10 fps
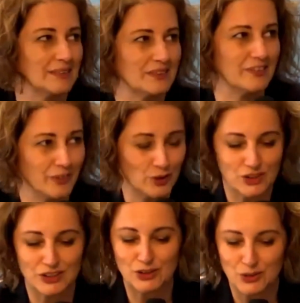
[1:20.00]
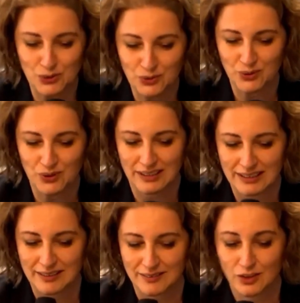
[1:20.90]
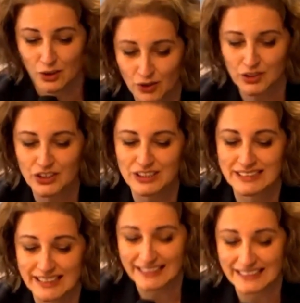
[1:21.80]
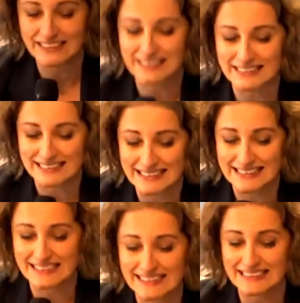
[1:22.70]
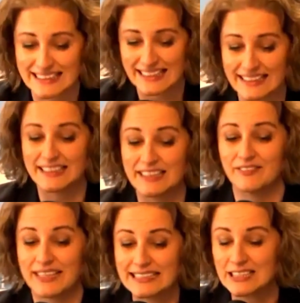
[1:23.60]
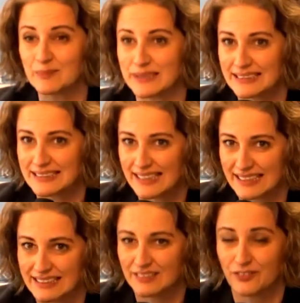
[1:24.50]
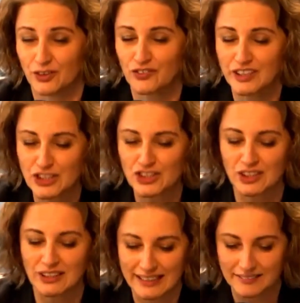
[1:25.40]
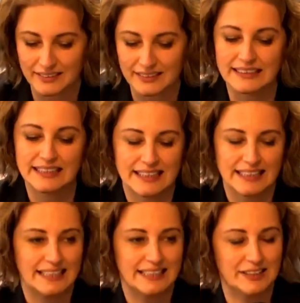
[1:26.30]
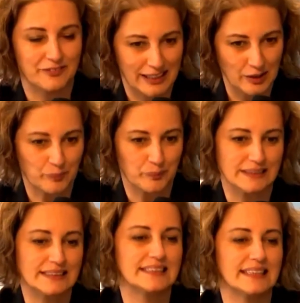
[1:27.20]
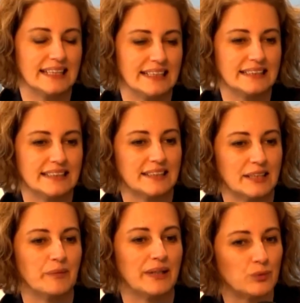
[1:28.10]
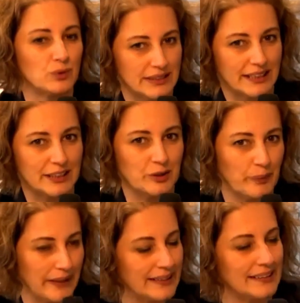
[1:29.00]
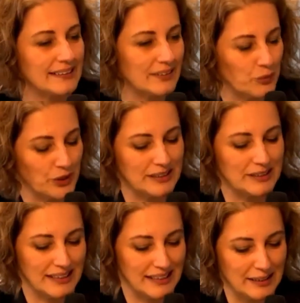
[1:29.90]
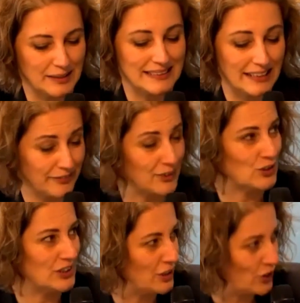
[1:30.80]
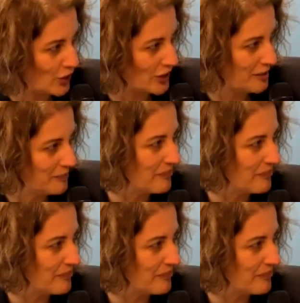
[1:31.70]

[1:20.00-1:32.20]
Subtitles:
devoted to donors, technical assistance, and investments for regional level development. And I will start the panel with Stefano Signore,